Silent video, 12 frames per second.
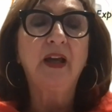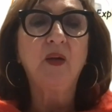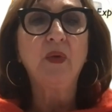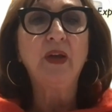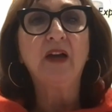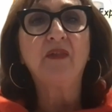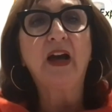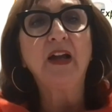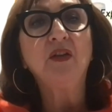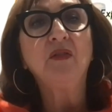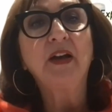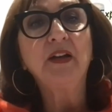and we have
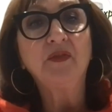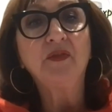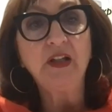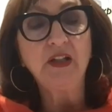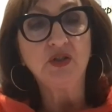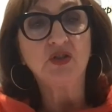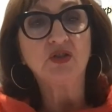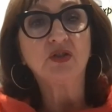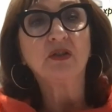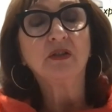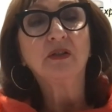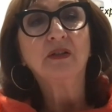Ayurveda Village.
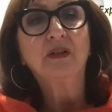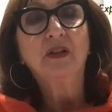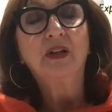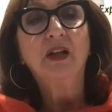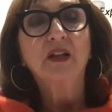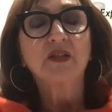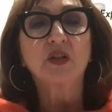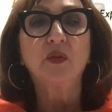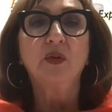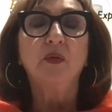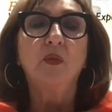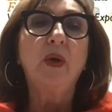
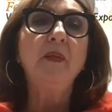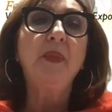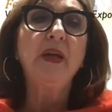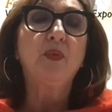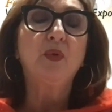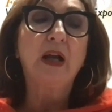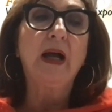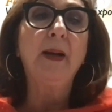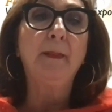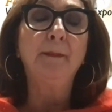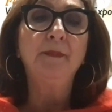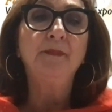So when people come,